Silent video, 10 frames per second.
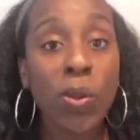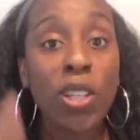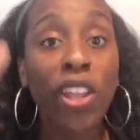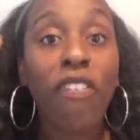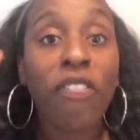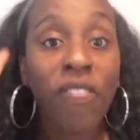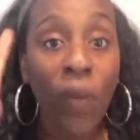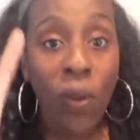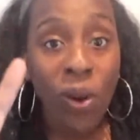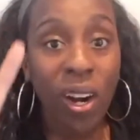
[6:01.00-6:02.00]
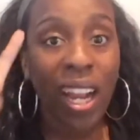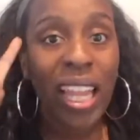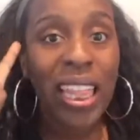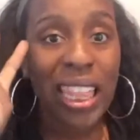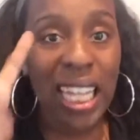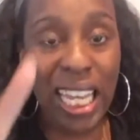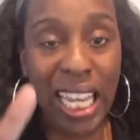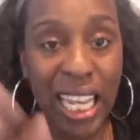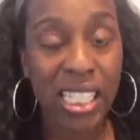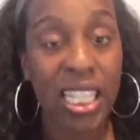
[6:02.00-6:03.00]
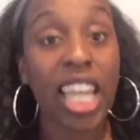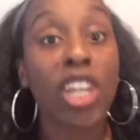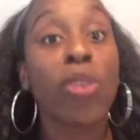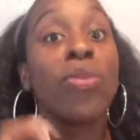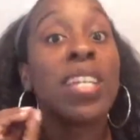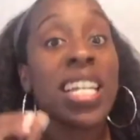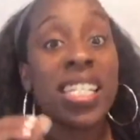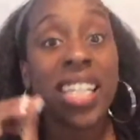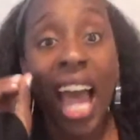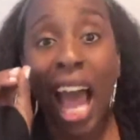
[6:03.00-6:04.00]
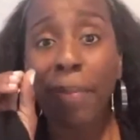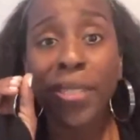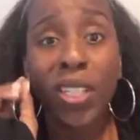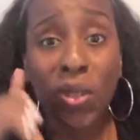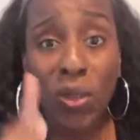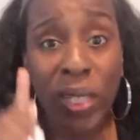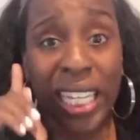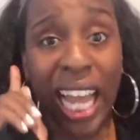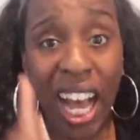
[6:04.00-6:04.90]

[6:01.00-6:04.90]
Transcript: were the 4 things that you need to absolutely